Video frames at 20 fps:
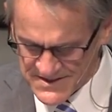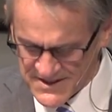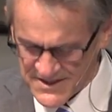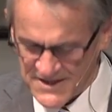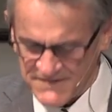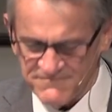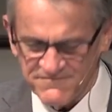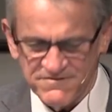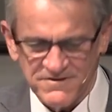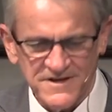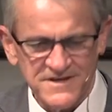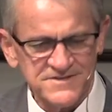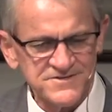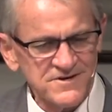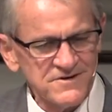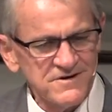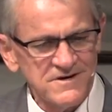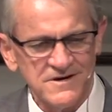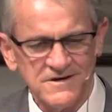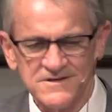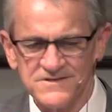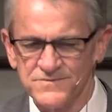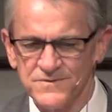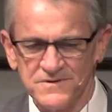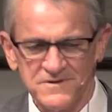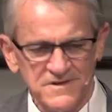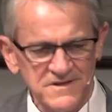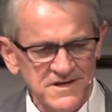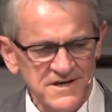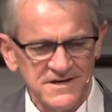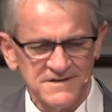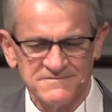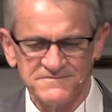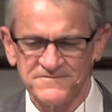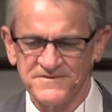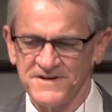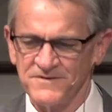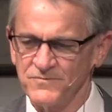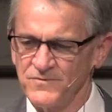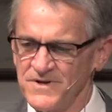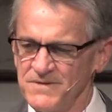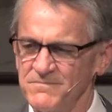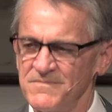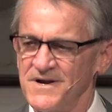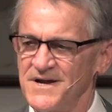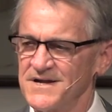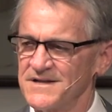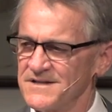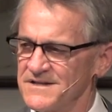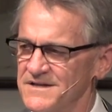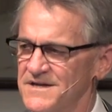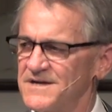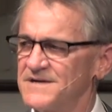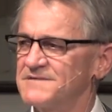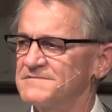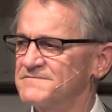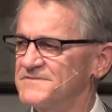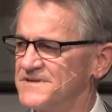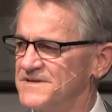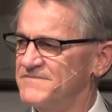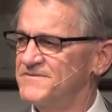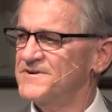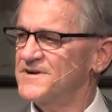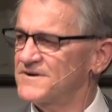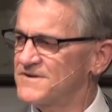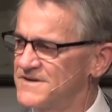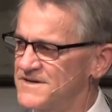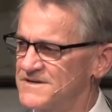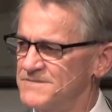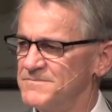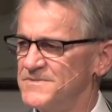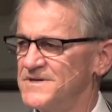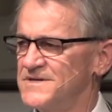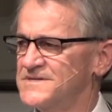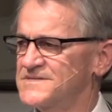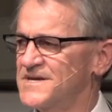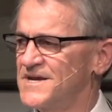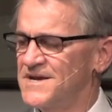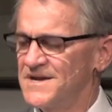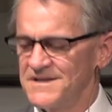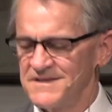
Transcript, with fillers: He floods our hearts with love that we might love even our enemies,